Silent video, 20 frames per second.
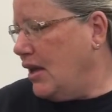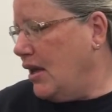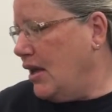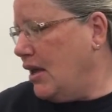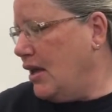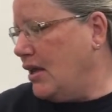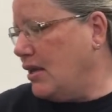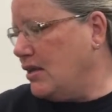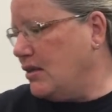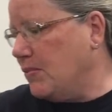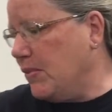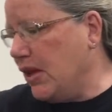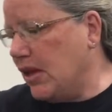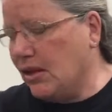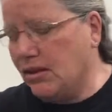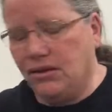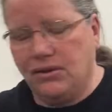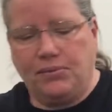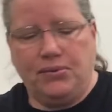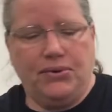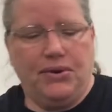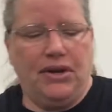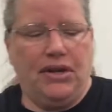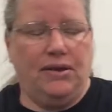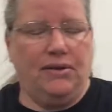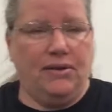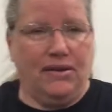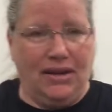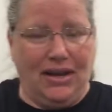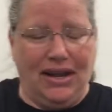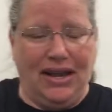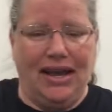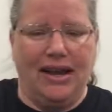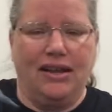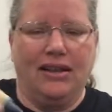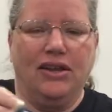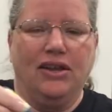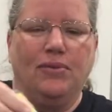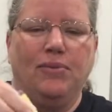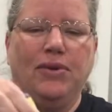And to make it look pretty, I'm going to
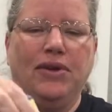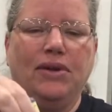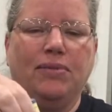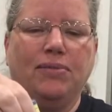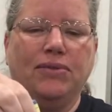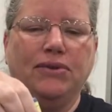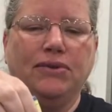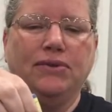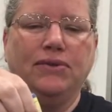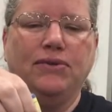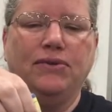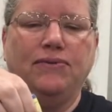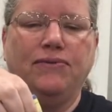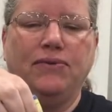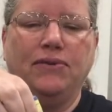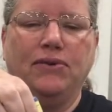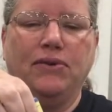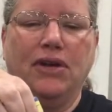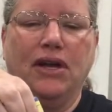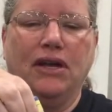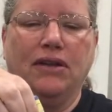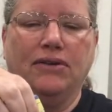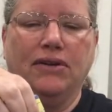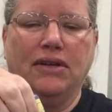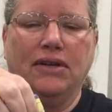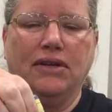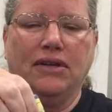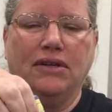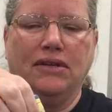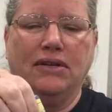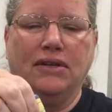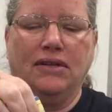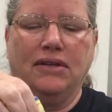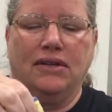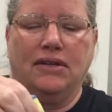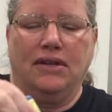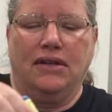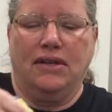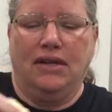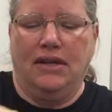add a little bit of blue food coloring
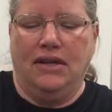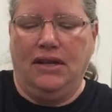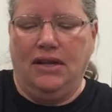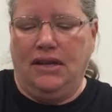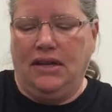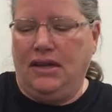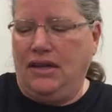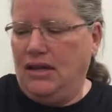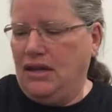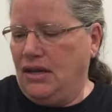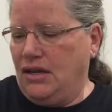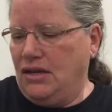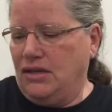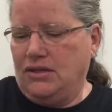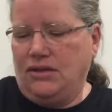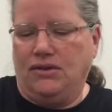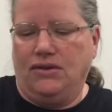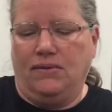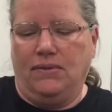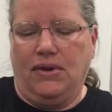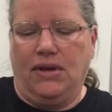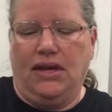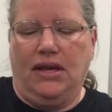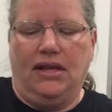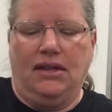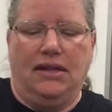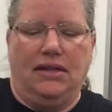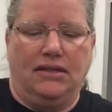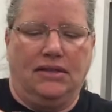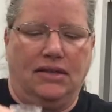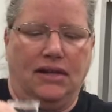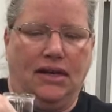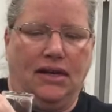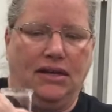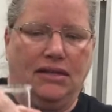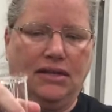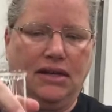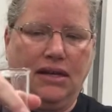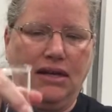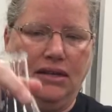so that we get this
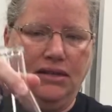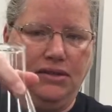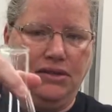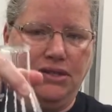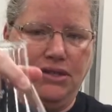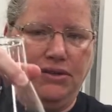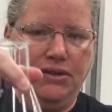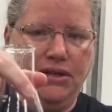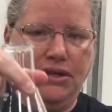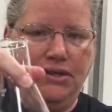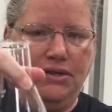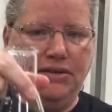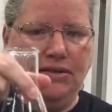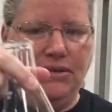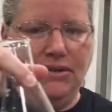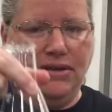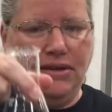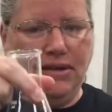nice color to it.